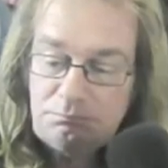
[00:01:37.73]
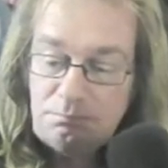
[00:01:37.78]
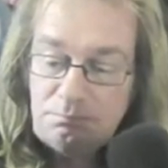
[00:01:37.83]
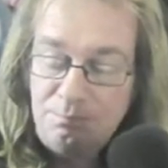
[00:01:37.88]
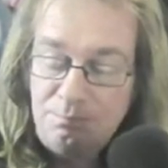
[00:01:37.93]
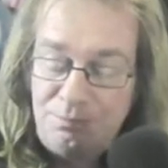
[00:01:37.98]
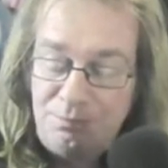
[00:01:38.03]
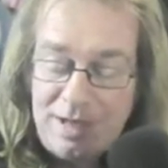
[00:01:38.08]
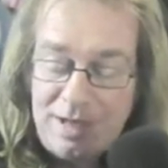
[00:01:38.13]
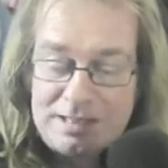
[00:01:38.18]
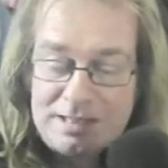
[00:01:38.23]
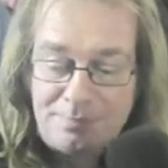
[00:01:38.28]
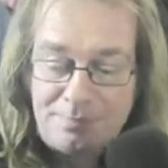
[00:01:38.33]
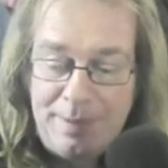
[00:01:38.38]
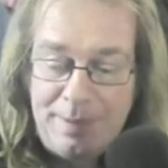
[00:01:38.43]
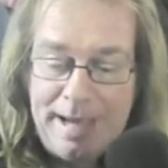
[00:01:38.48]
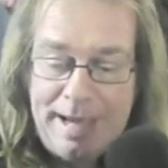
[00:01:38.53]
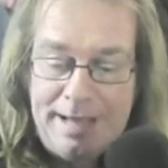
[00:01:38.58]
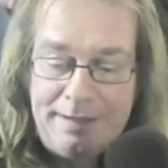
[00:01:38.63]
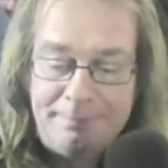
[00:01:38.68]
That's
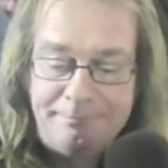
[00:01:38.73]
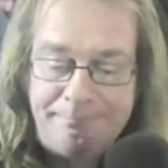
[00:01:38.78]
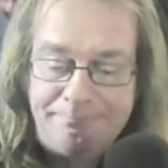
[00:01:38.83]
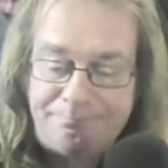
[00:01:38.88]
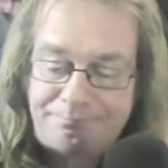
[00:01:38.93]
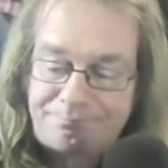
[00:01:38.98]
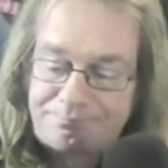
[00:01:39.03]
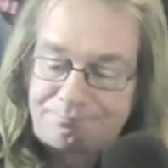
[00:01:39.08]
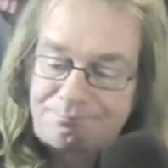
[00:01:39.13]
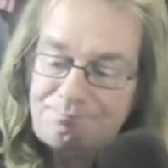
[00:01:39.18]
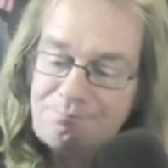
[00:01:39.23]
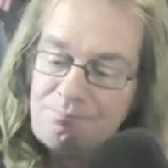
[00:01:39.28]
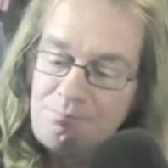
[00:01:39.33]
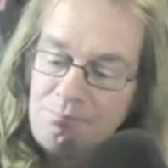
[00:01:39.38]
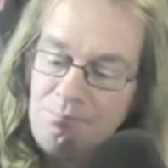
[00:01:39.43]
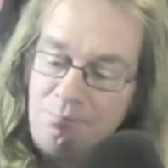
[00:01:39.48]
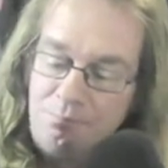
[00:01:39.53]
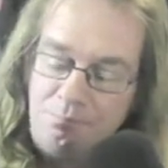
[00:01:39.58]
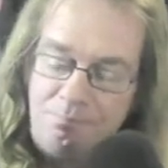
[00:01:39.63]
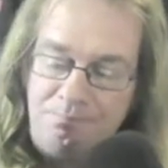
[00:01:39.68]
bad.
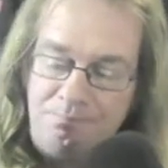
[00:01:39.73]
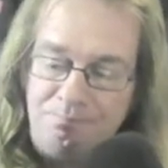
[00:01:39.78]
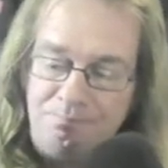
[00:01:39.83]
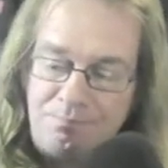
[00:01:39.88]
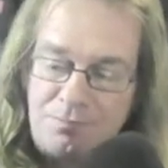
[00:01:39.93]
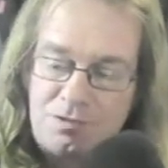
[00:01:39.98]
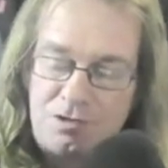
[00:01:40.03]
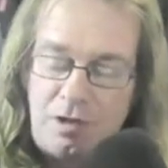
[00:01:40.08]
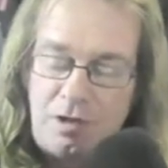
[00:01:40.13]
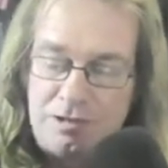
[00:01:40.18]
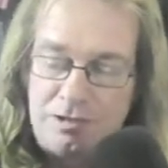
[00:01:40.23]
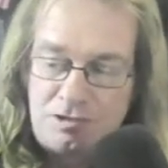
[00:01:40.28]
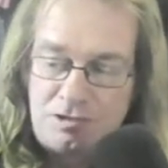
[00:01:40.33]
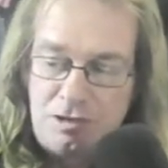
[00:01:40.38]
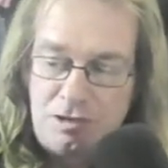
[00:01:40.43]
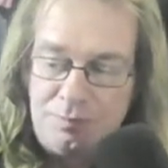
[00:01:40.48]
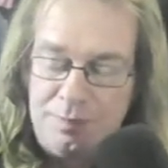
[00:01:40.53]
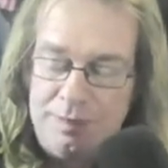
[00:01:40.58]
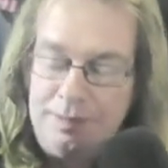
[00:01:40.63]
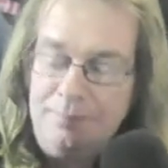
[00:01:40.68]
Sorry, excuse
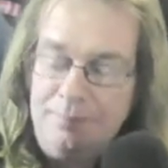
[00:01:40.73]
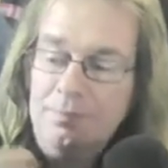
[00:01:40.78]
me.